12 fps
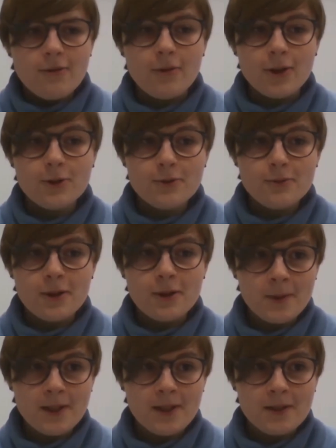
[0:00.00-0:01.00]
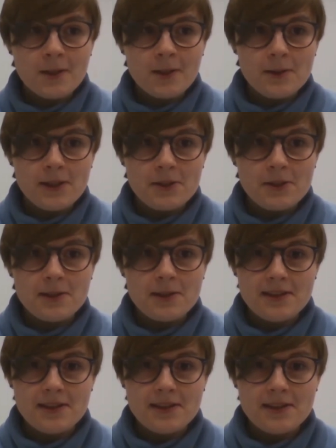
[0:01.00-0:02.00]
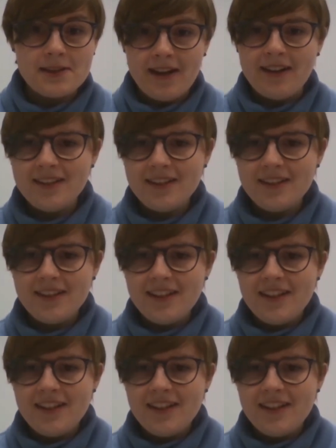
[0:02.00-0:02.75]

Rachel wanted me to tell you that she says hi.